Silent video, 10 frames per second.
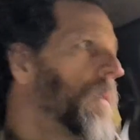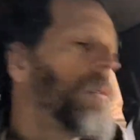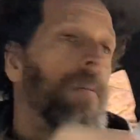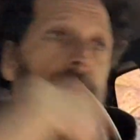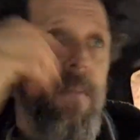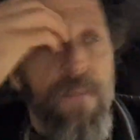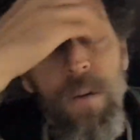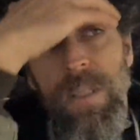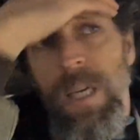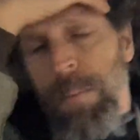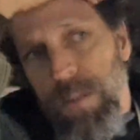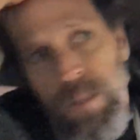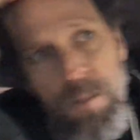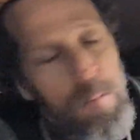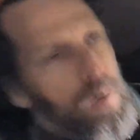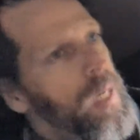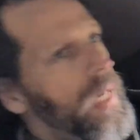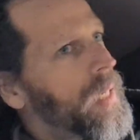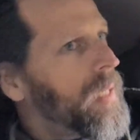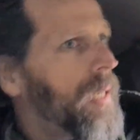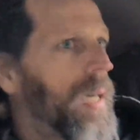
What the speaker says: So for example, this morning,